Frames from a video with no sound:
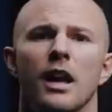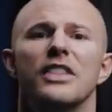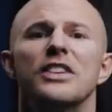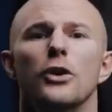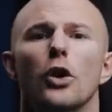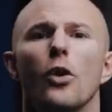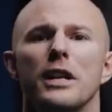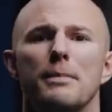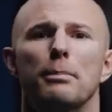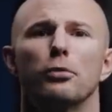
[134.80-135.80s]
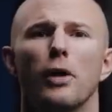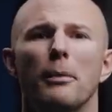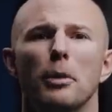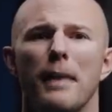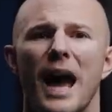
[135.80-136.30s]
These are going to be
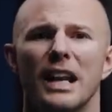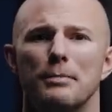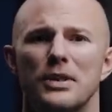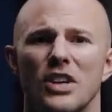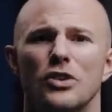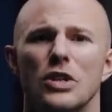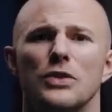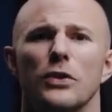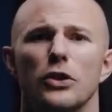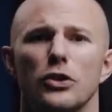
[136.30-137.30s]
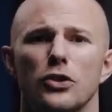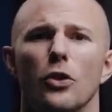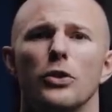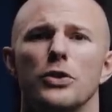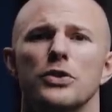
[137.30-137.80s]
problematic positions for your
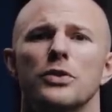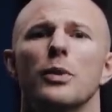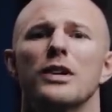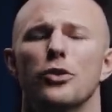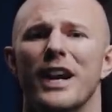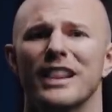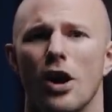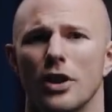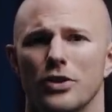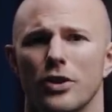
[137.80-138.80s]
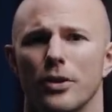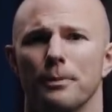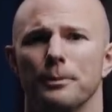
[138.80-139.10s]
shoulders when trained long term.